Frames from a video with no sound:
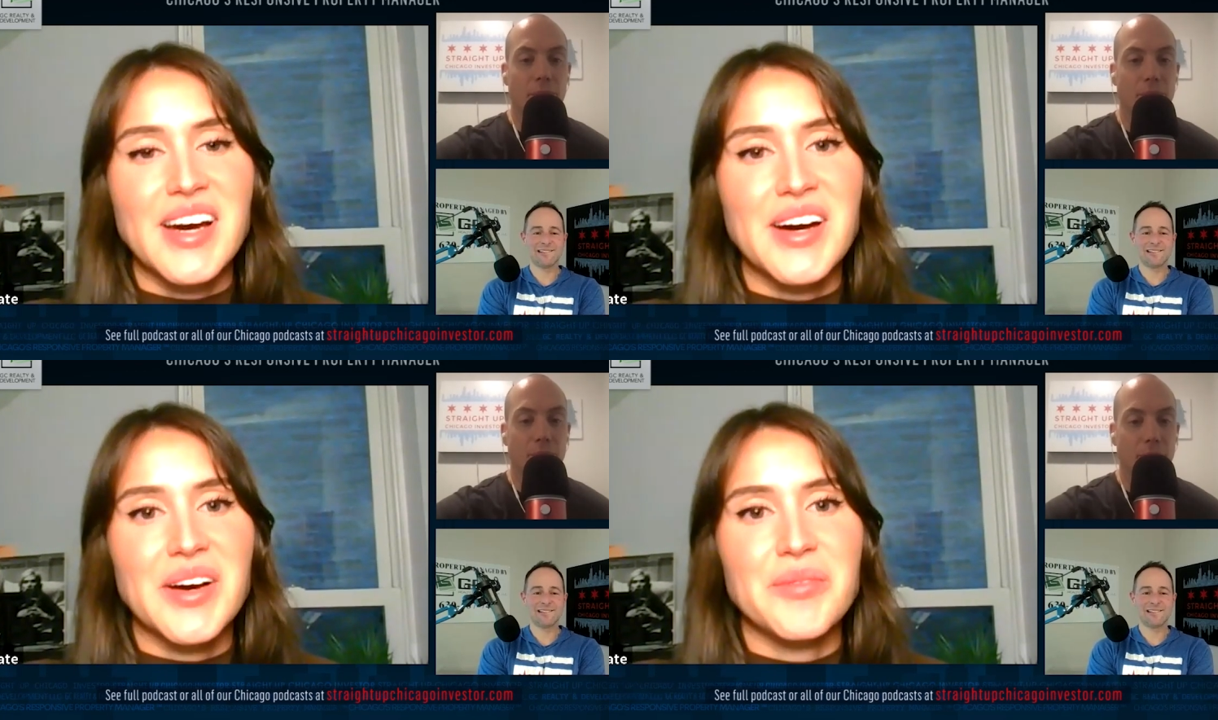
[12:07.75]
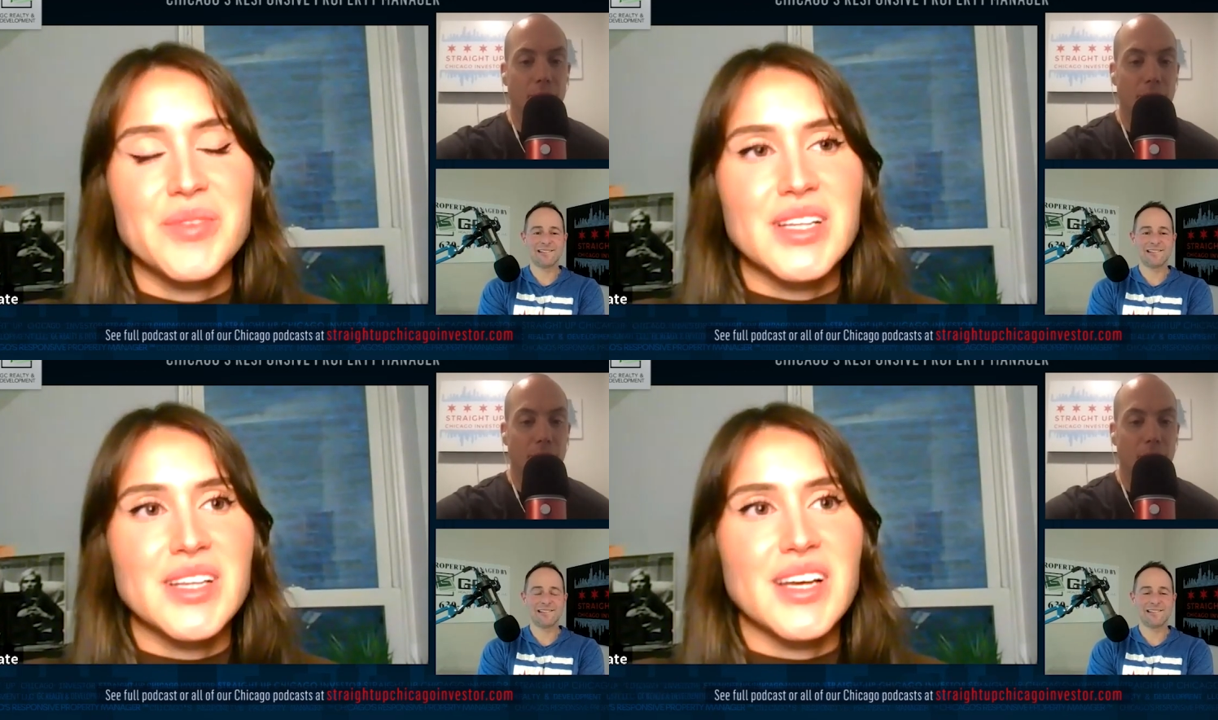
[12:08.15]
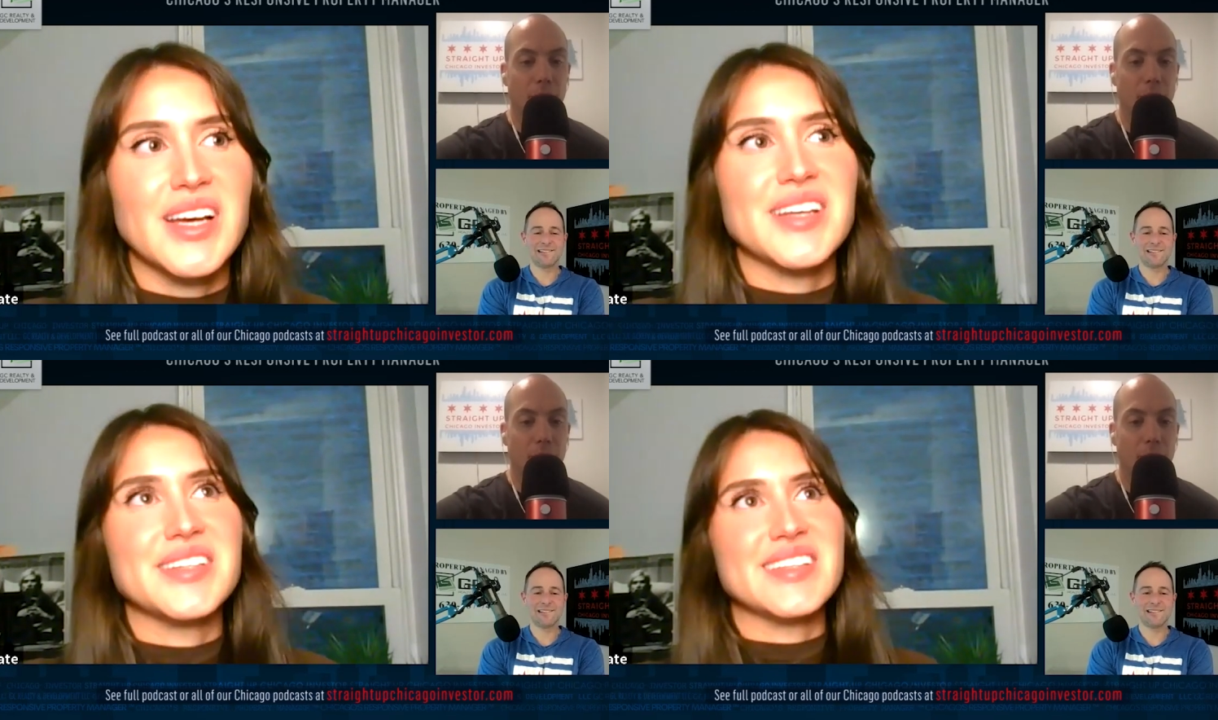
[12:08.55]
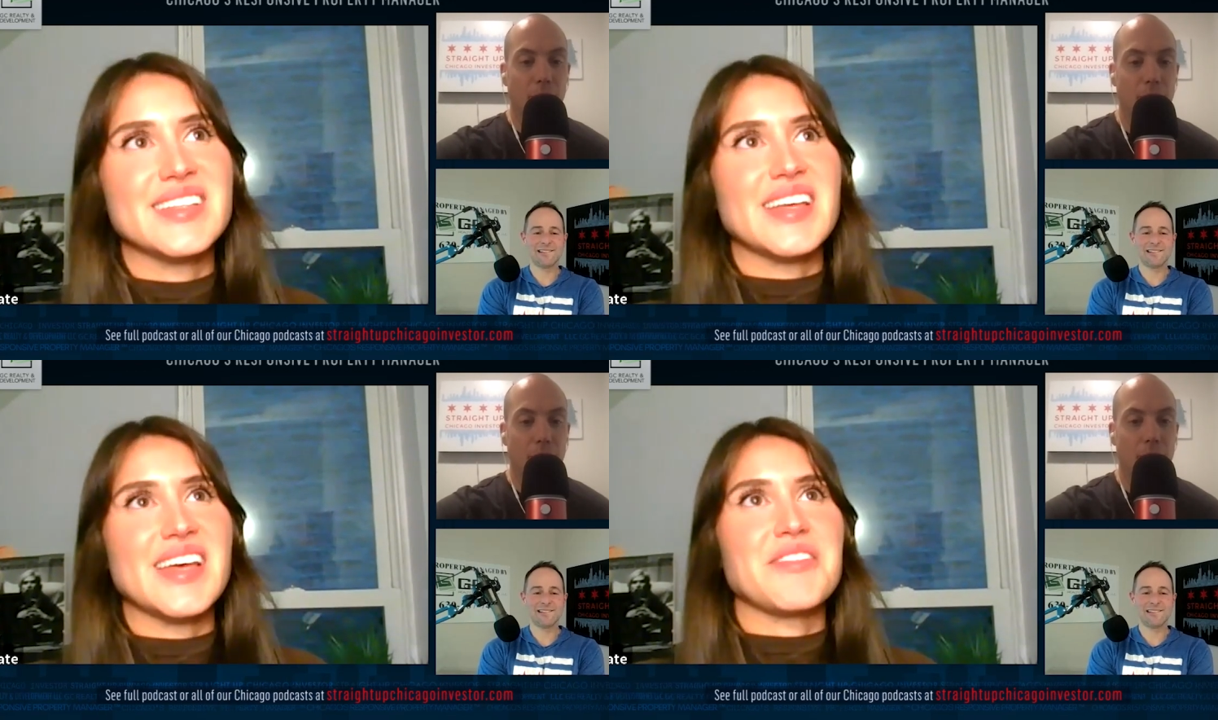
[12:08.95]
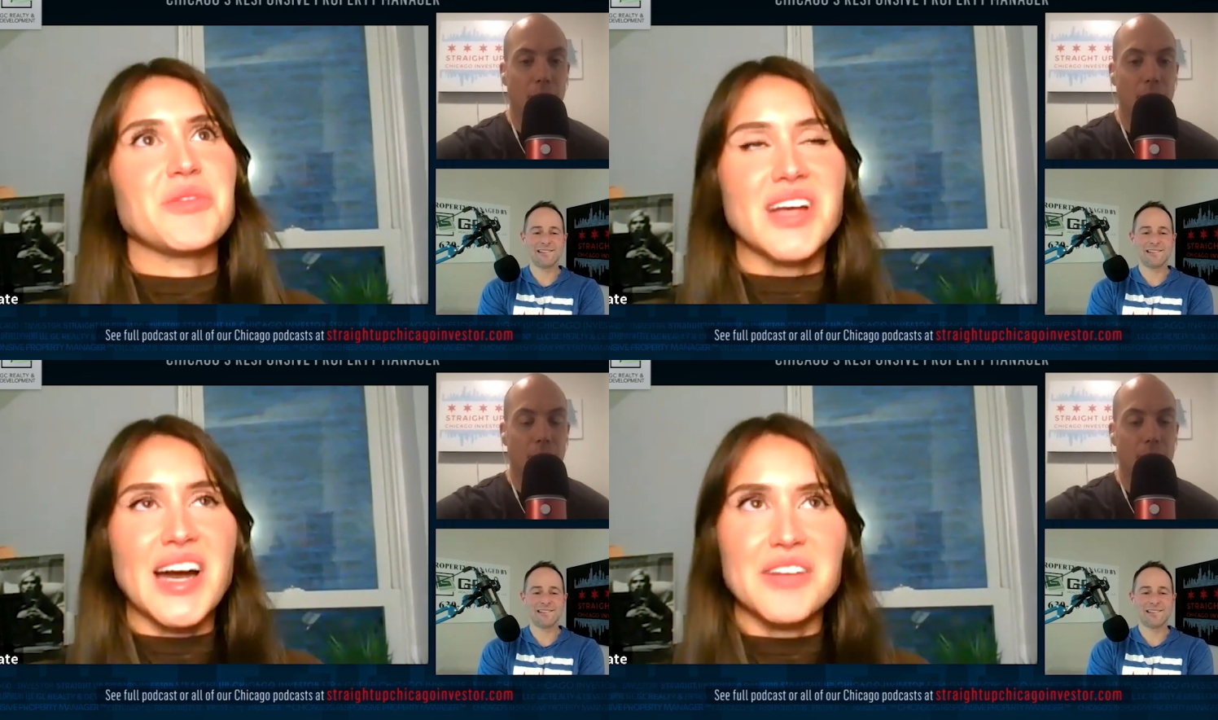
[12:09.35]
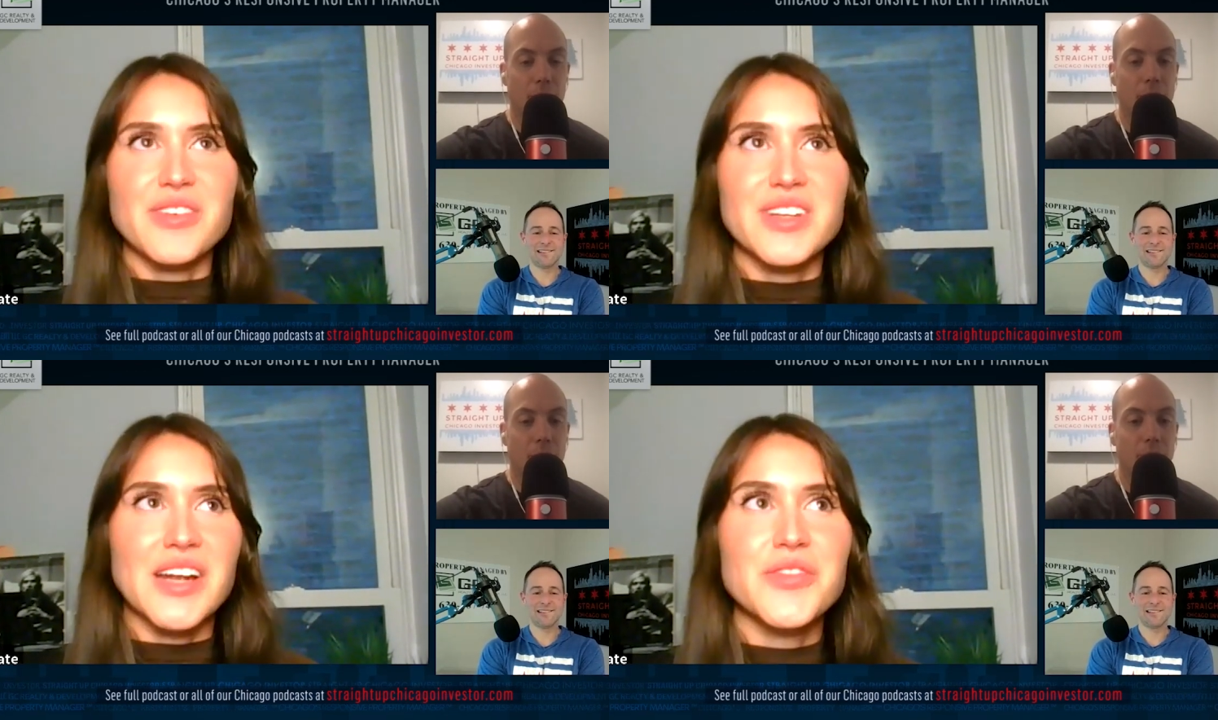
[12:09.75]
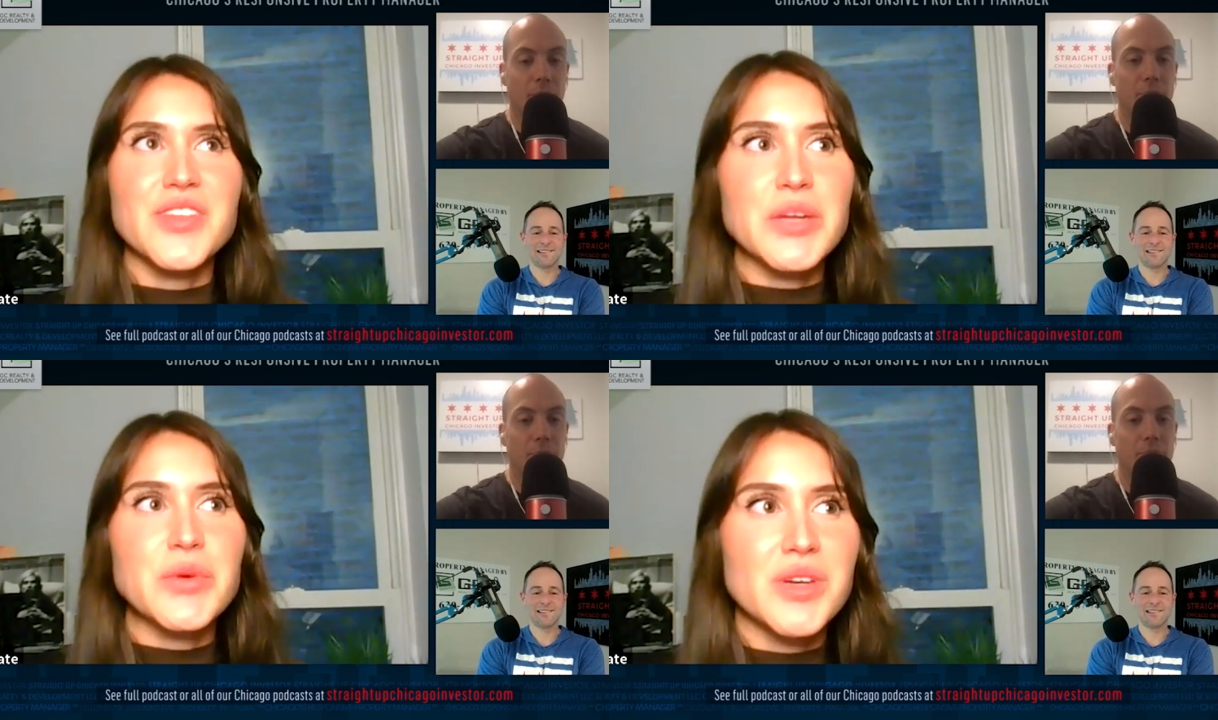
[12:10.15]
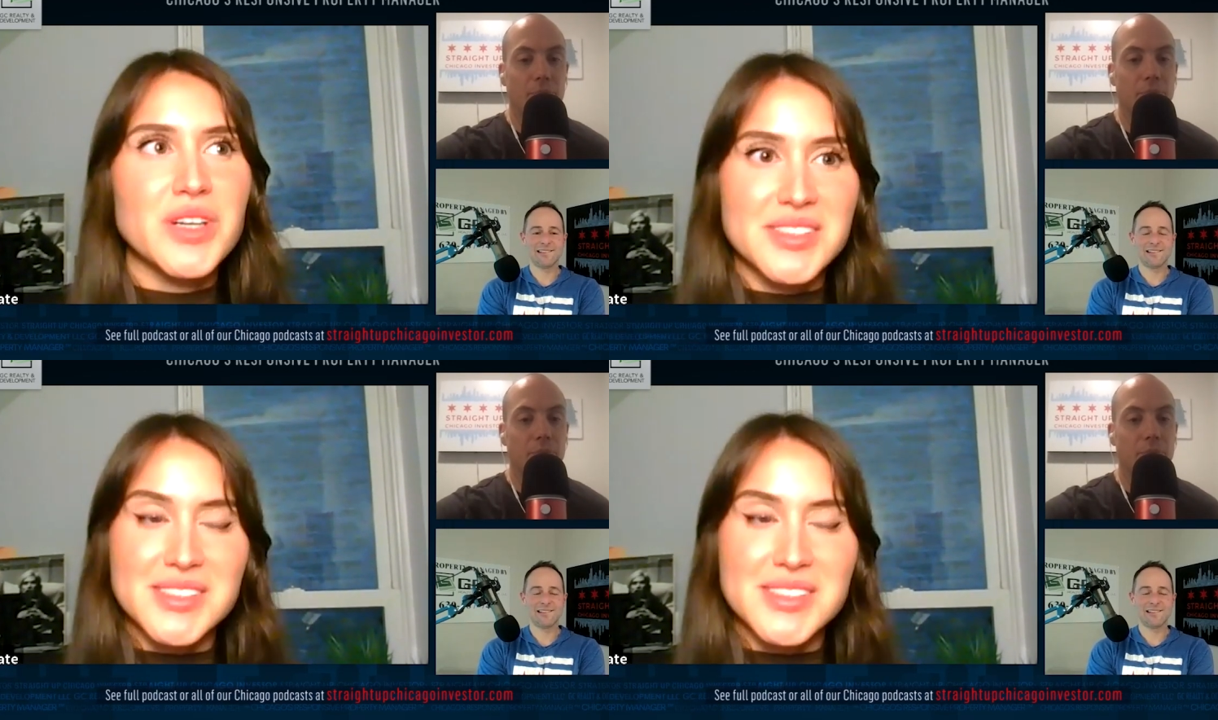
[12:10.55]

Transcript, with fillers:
Speaker 1: Um, everyone kind of i don't think anyone wanted